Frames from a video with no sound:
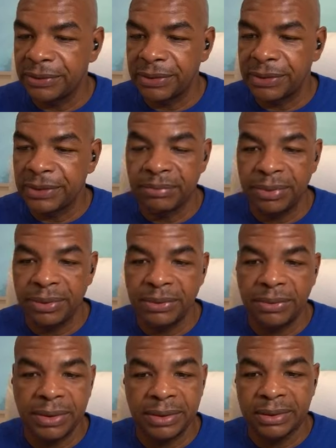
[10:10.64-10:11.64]
which
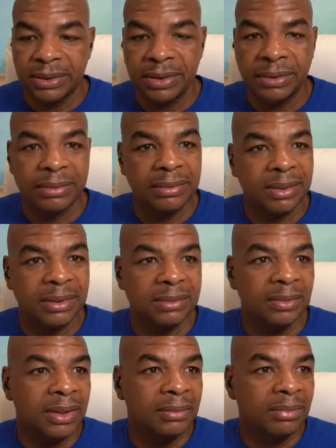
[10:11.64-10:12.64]
Bitcoin, you know,
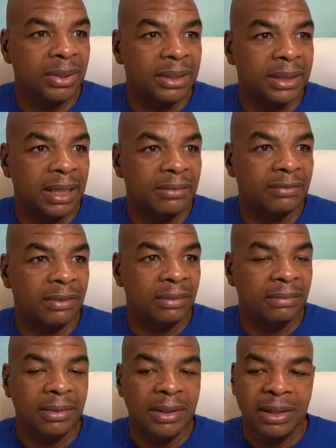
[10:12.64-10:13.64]
doesn't want to break down
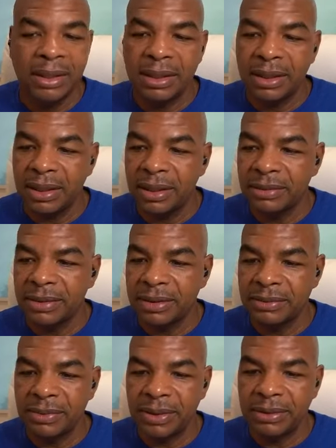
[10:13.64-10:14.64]
from,
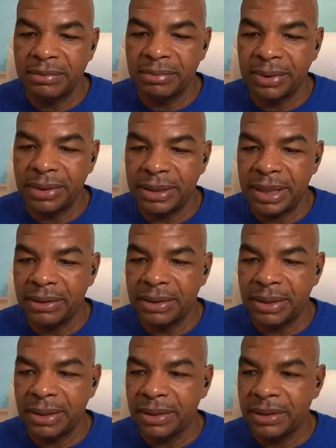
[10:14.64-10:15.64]
doesn't want to break down
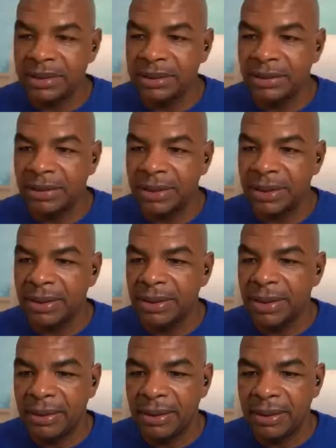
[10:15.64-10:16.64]
and hit its target.
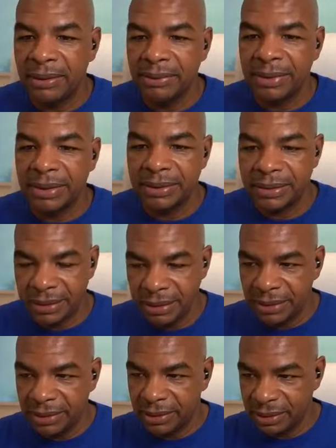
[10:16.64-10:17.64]
We can
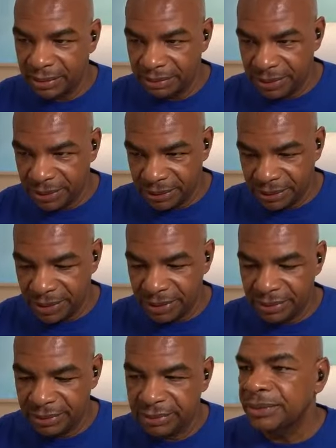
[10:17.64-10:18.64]
see that
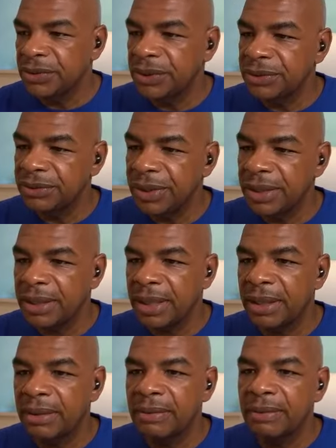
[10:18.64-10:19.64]
Bitcoin is right
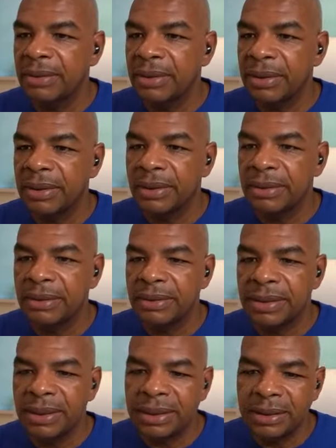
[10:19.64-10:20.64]
now, you know,
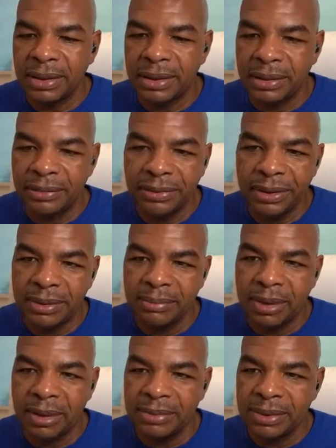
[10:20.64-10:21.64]
it really
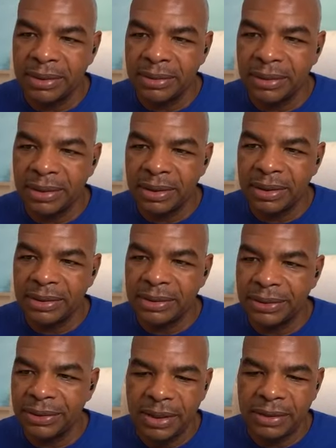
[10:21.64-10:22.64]
pumped and hurt us
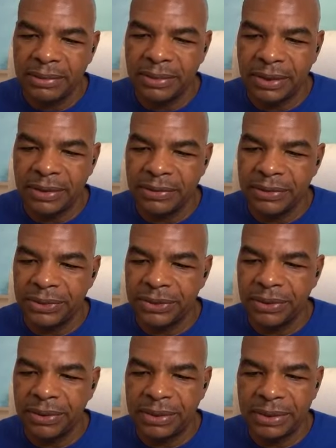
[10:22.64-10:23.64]
here. We're looking to
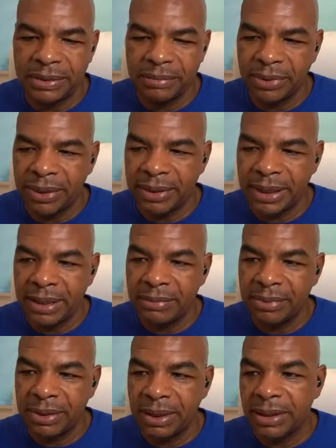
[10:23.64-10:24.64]
short this and break down,
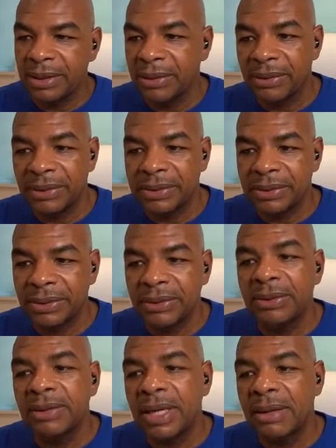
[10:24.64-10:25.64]
but, you know, it's
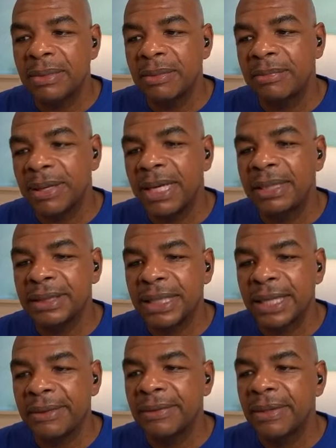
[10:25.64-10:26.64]
still coming back
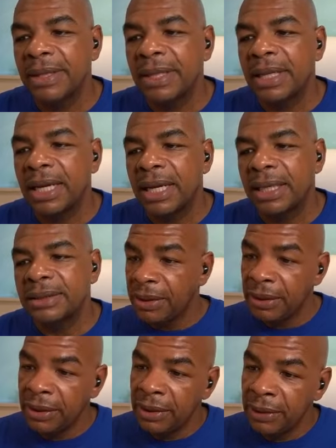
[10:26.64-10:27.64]
down as
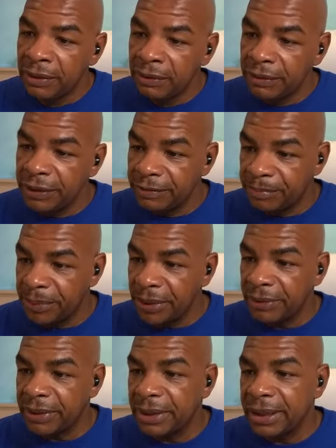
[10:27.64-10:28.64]
we've
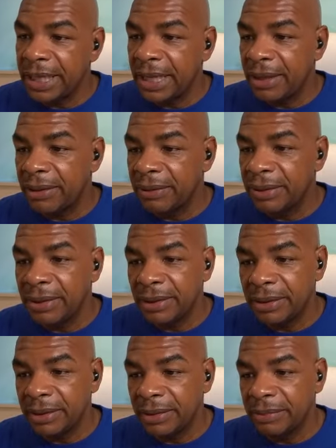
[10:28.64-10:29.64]
broken down a
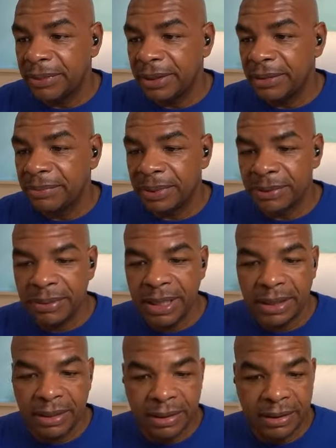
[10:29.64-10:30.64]
little bit. But
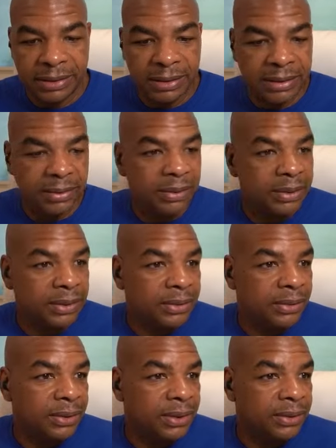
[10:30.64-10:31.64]
man, is this going to
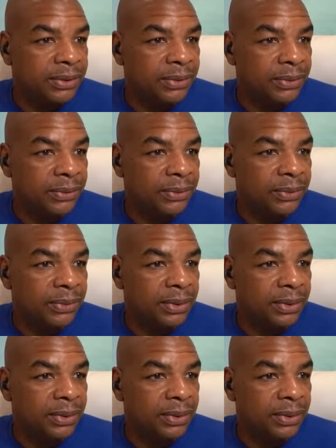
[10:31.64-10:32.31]
turn into